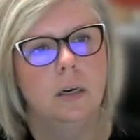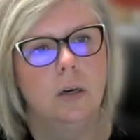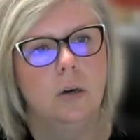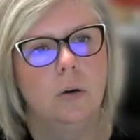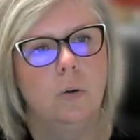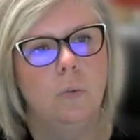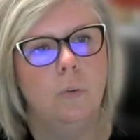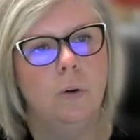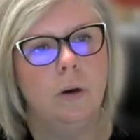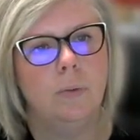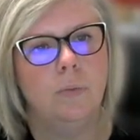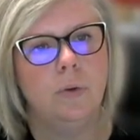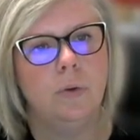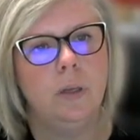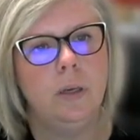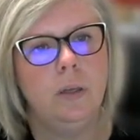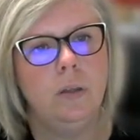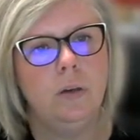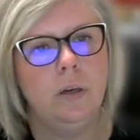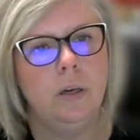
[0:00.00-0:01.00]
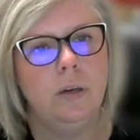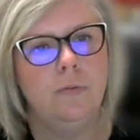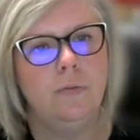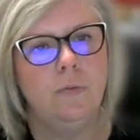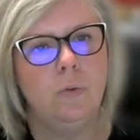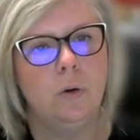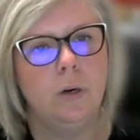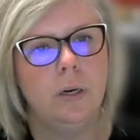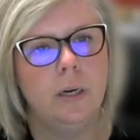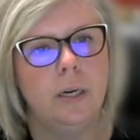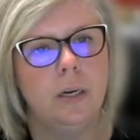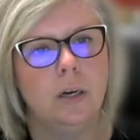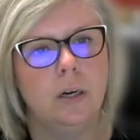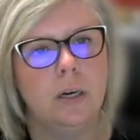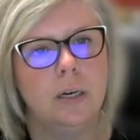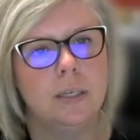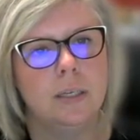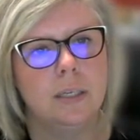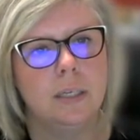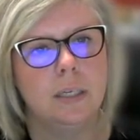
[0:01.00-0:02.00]
What I'm really looking for here
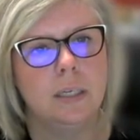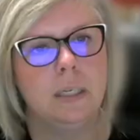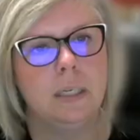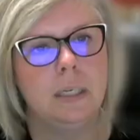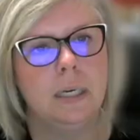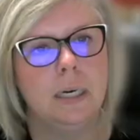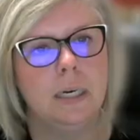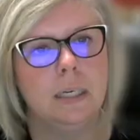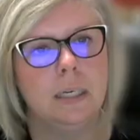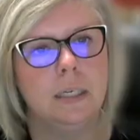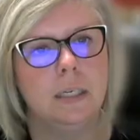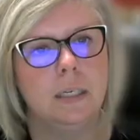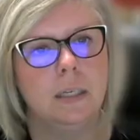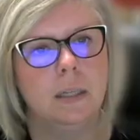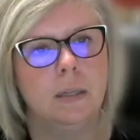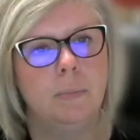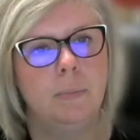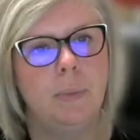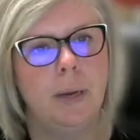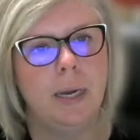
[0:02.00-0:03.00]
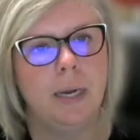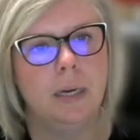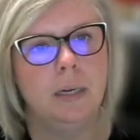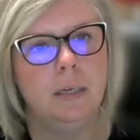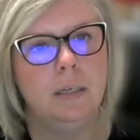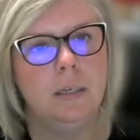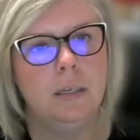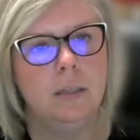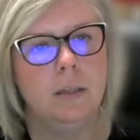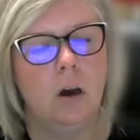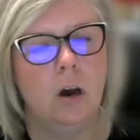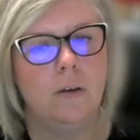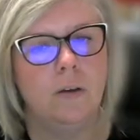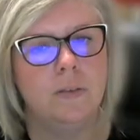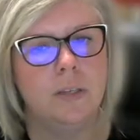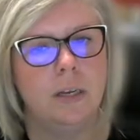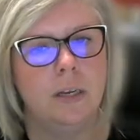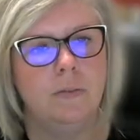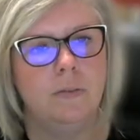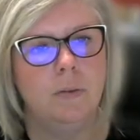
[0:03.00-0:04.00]
is to get the band, the
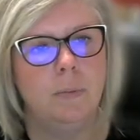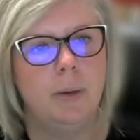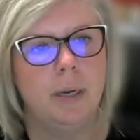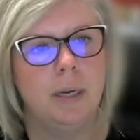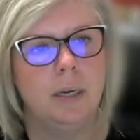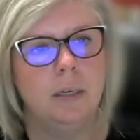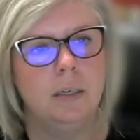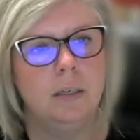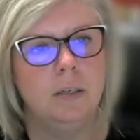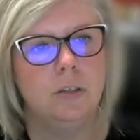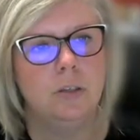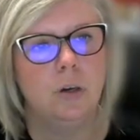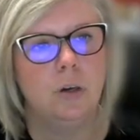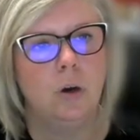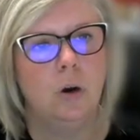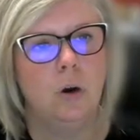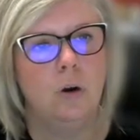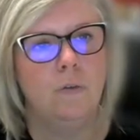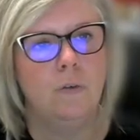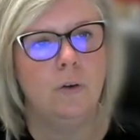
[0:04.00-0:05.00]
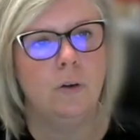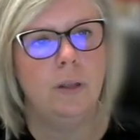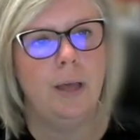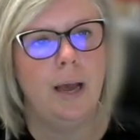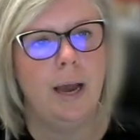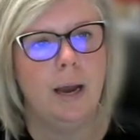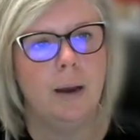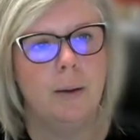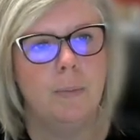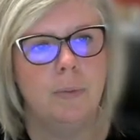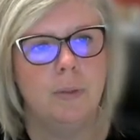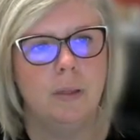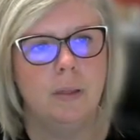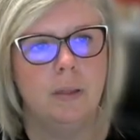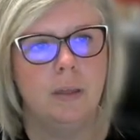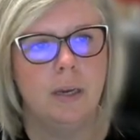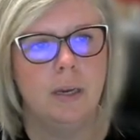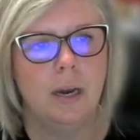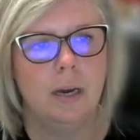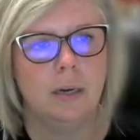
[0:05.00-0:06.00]
offset of the band, to overlap
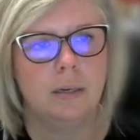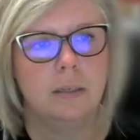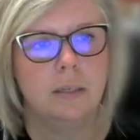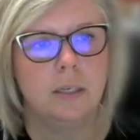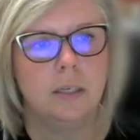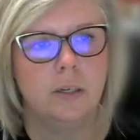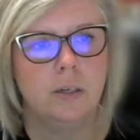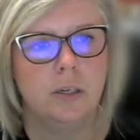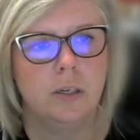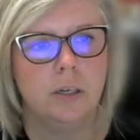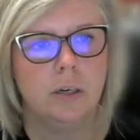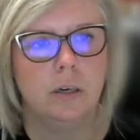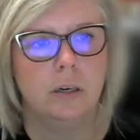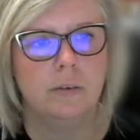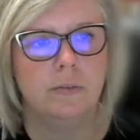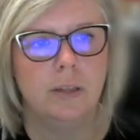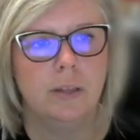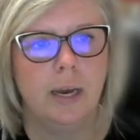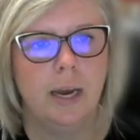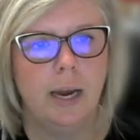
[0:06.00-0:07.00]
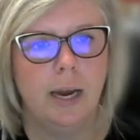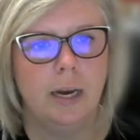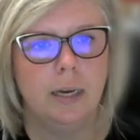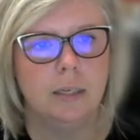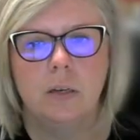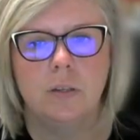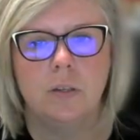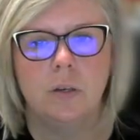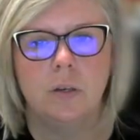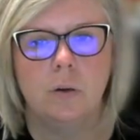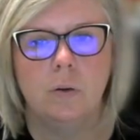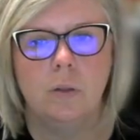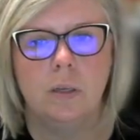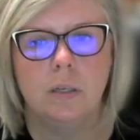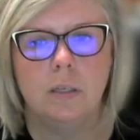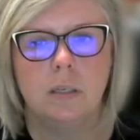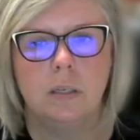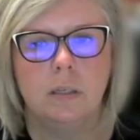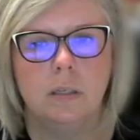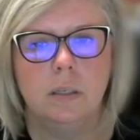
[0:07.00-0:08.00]
the exterior of the hat. So
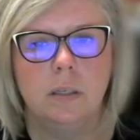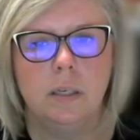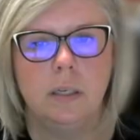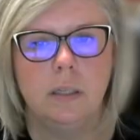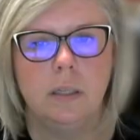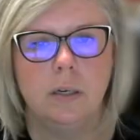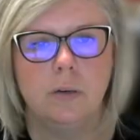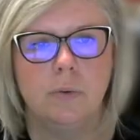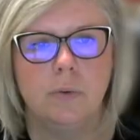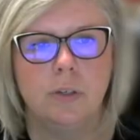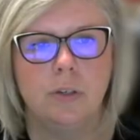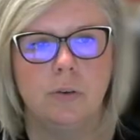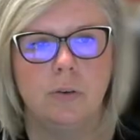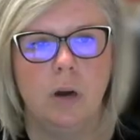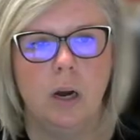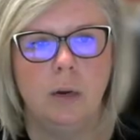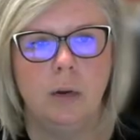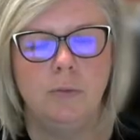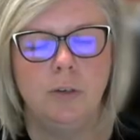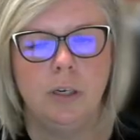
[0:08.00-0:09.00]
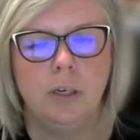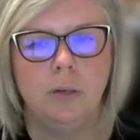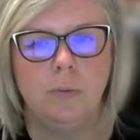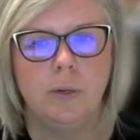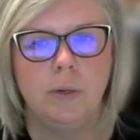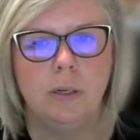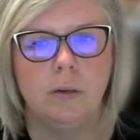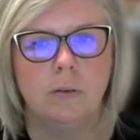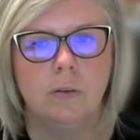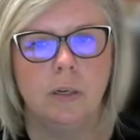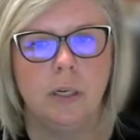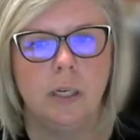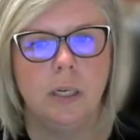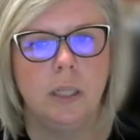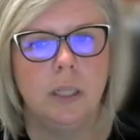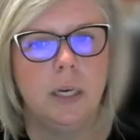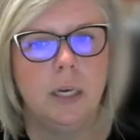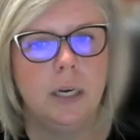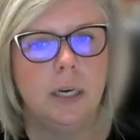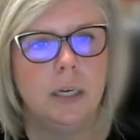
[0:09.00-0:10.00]
let's delete the original object. We don't
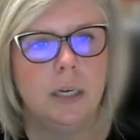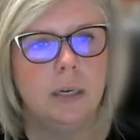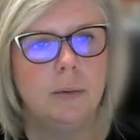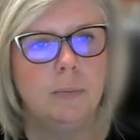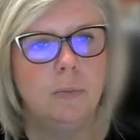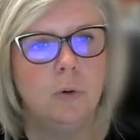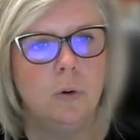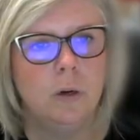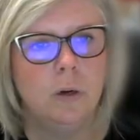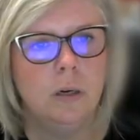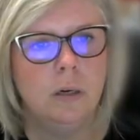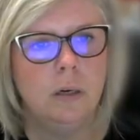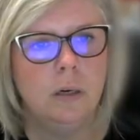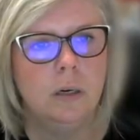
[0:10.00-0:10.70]
need that anymore.